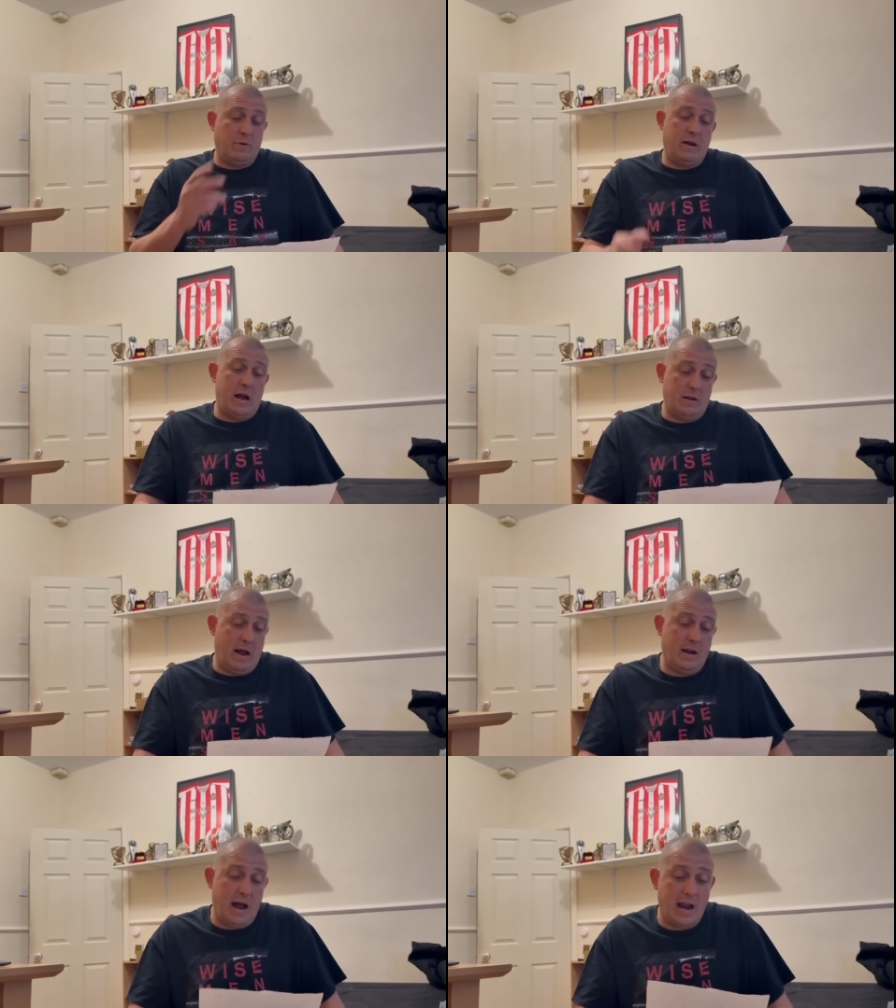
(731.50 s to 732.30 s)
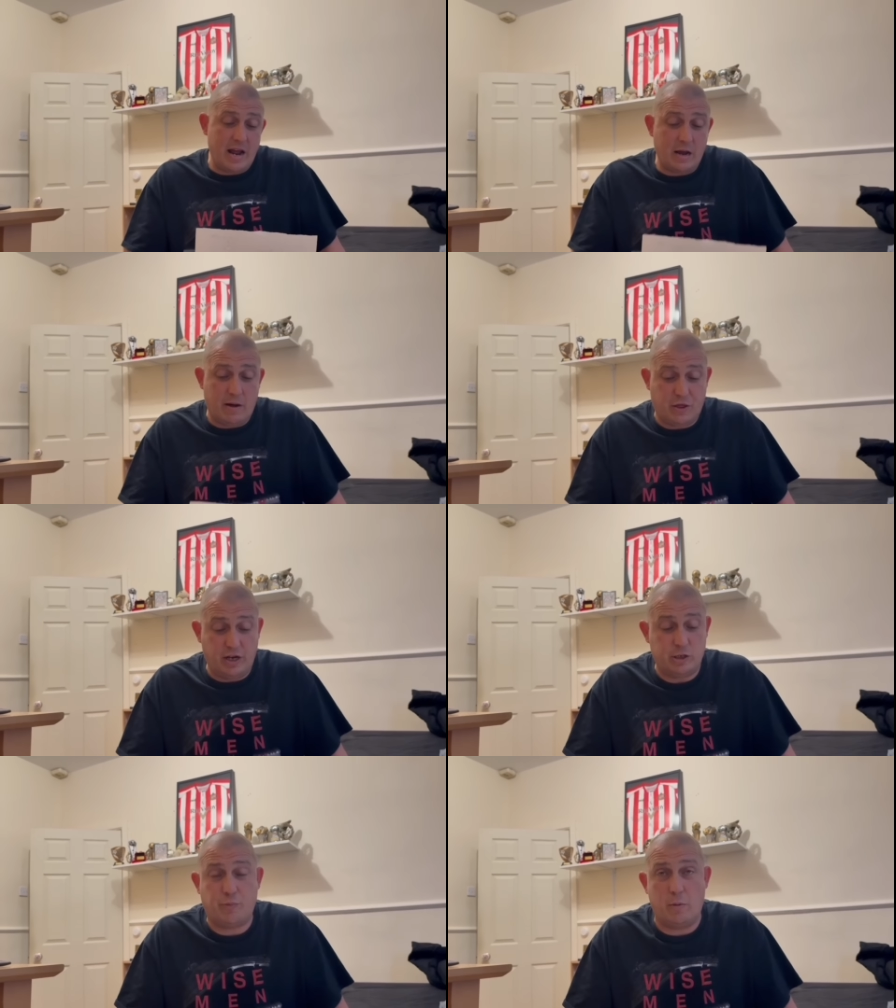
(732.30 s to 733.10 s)
I like him. I
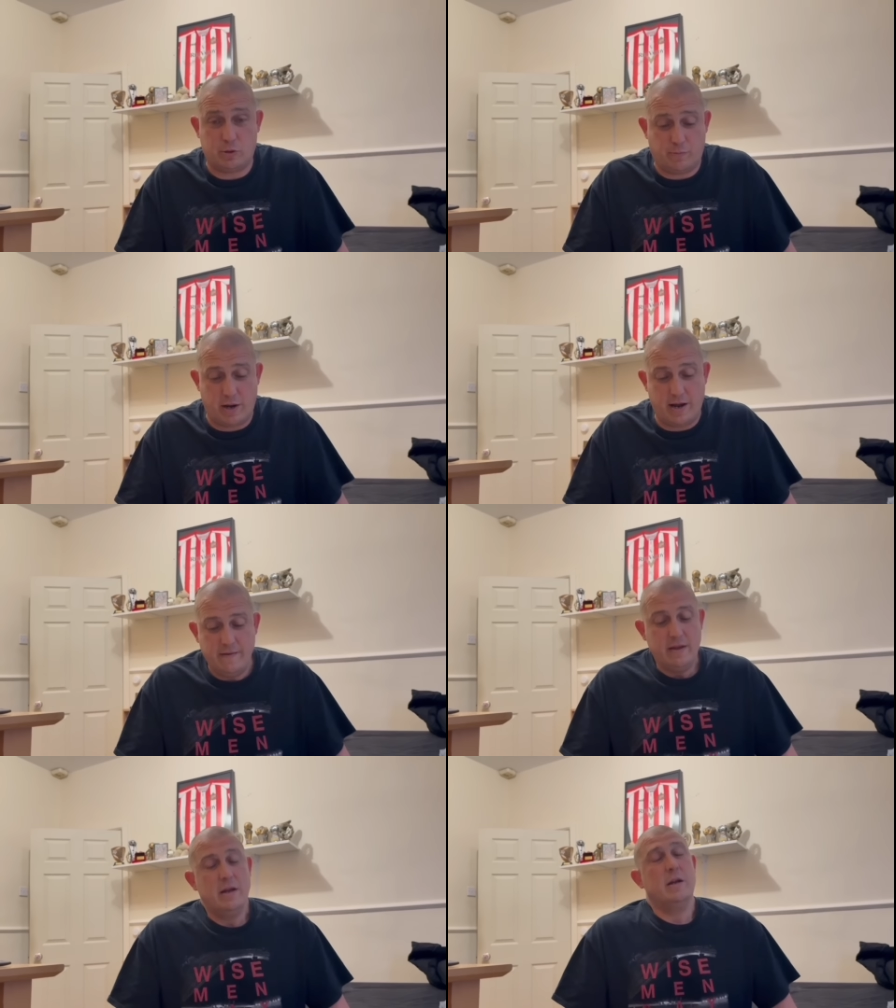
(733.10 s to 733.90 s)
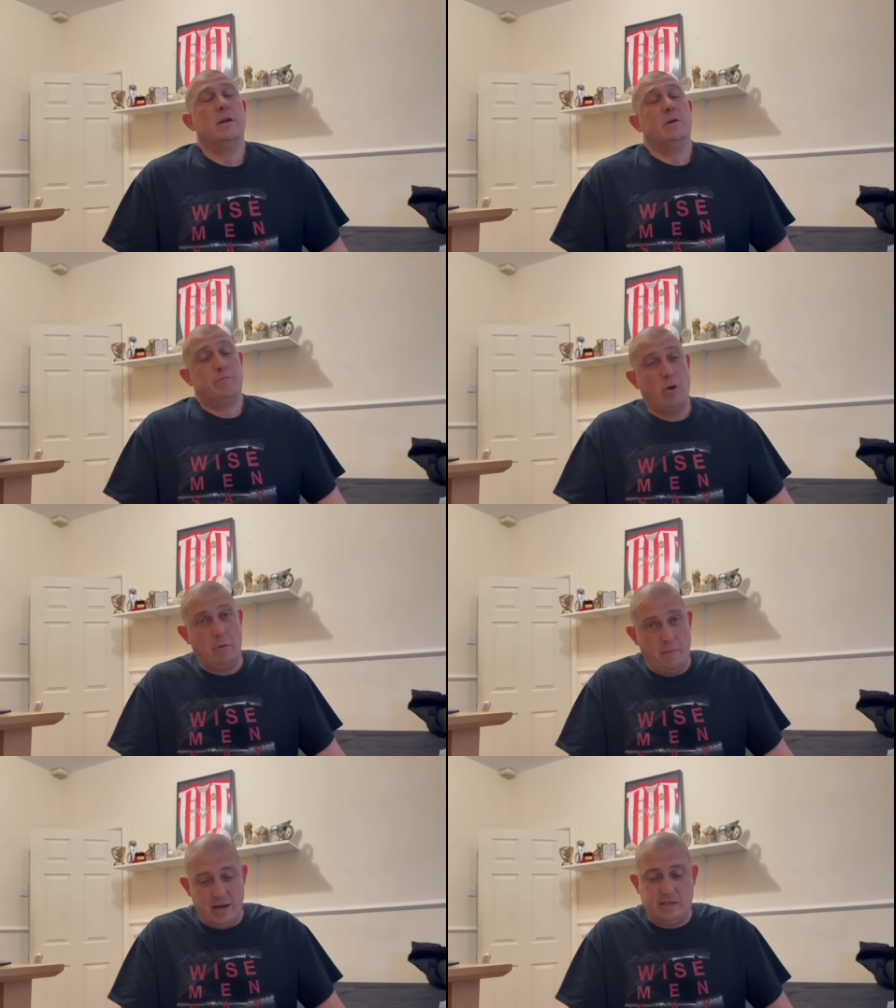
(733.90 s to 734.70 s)
think he's a promising player.
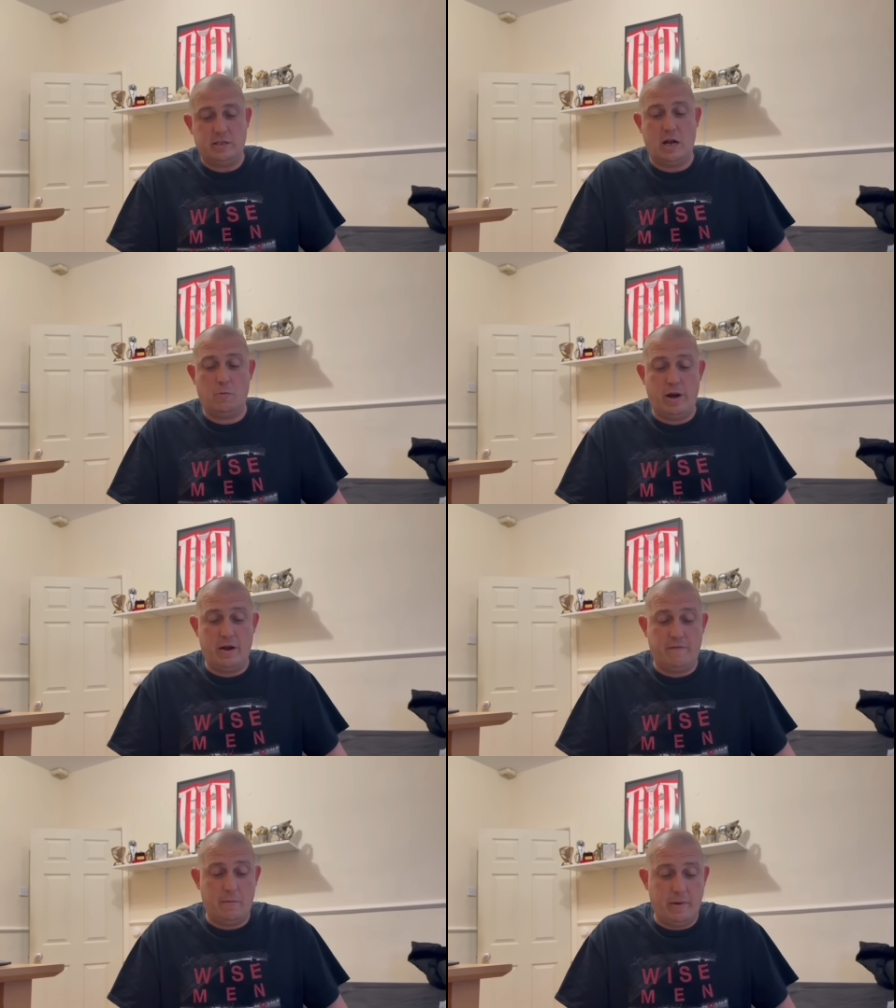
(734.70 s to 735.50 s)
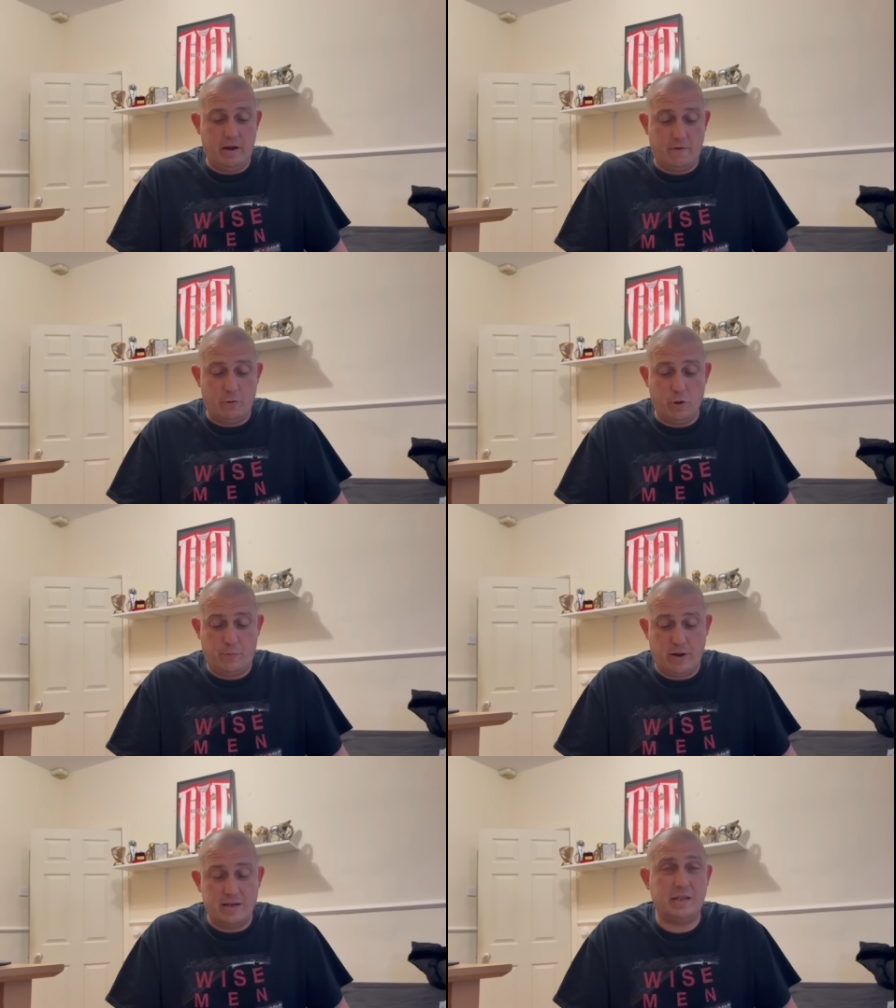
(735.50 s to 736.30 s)
Problem is, he's like many of our other
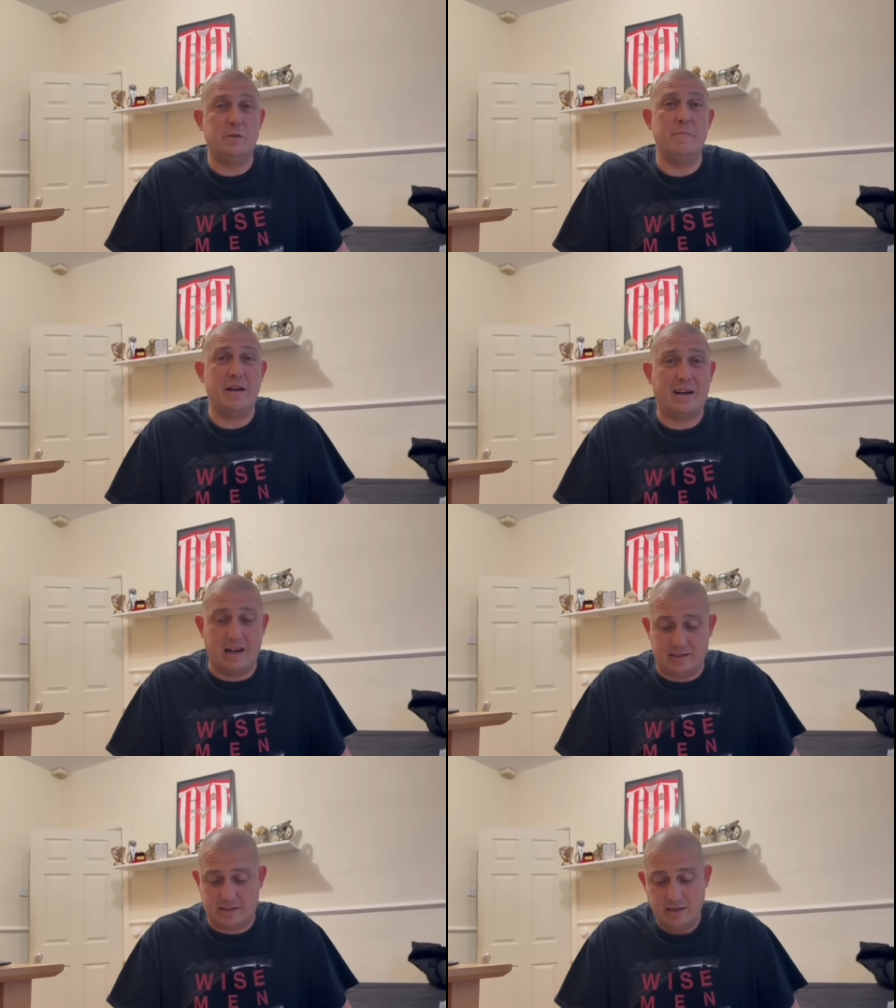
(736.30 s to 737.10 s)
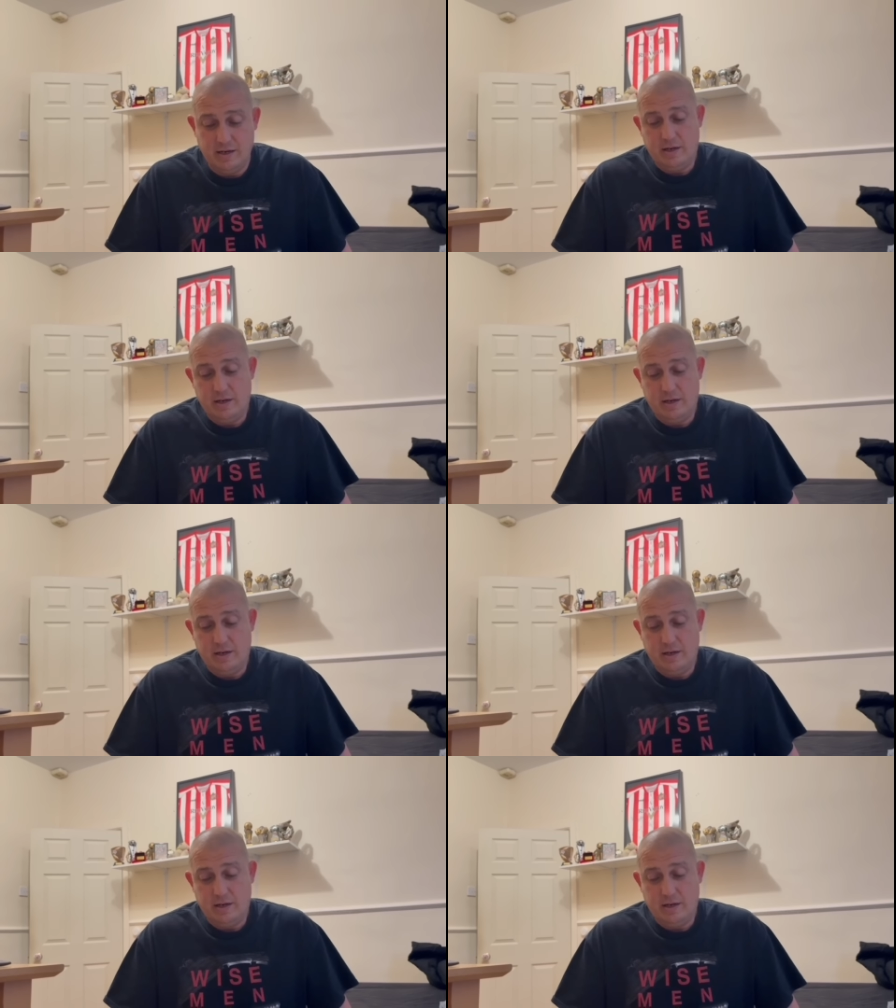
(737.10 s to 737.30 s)
players. He's made of glass.